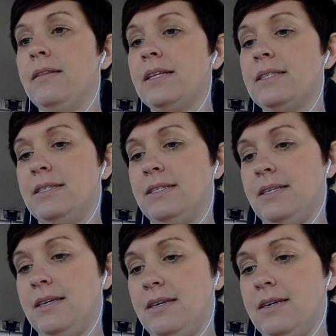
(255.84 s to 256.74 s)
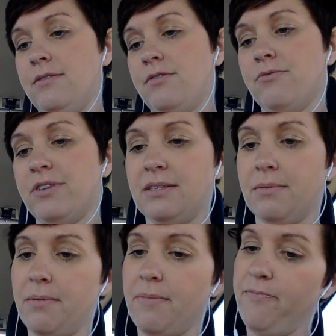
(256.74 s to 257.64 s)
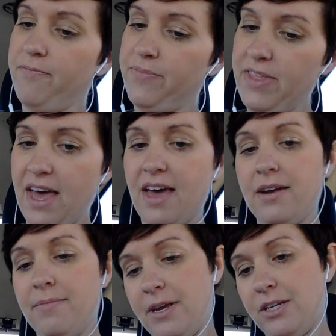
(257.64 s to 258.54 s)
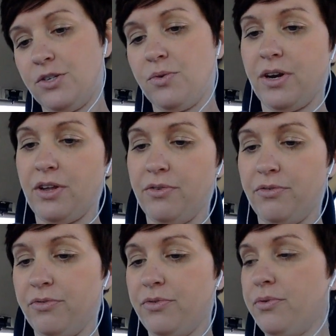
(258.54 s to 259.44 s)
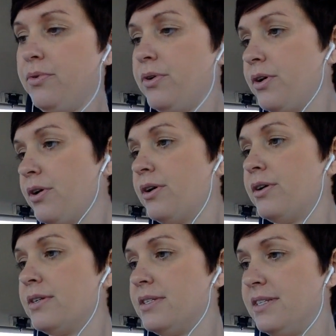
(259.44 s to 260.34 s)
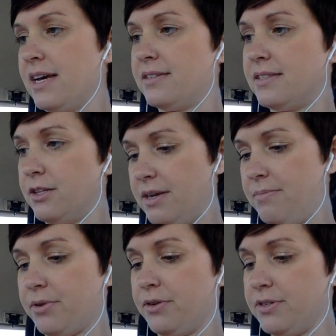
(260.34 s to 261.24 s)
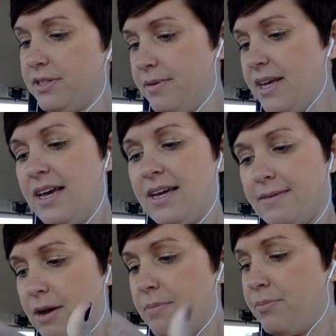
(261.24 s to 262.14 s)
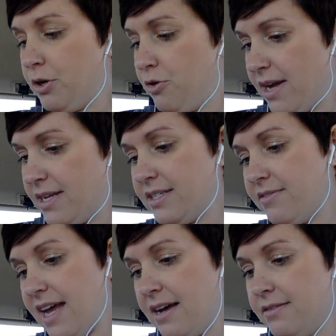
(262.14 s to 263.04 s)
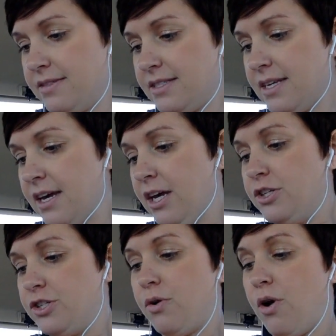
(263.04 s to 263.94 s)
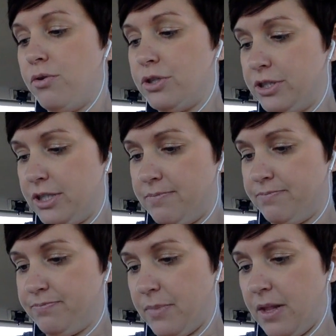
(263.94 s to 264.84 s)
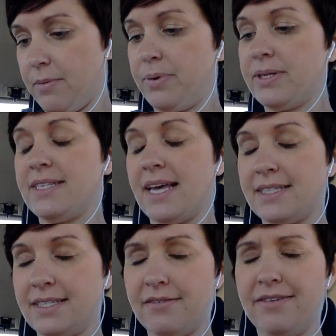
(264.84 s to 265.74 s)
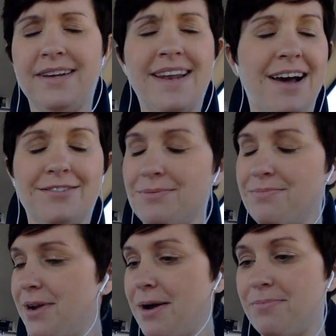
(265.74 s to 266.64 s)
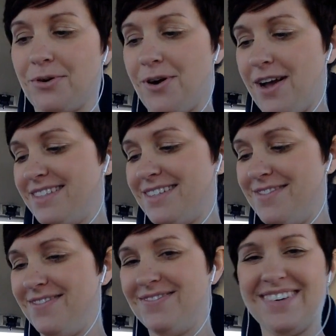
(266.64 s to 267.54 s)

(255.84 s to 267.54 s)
Let's see, you can read some of that on page 24. Nouns looking plural. Progressive nouns show ownership. Possessive nouns, not progressive.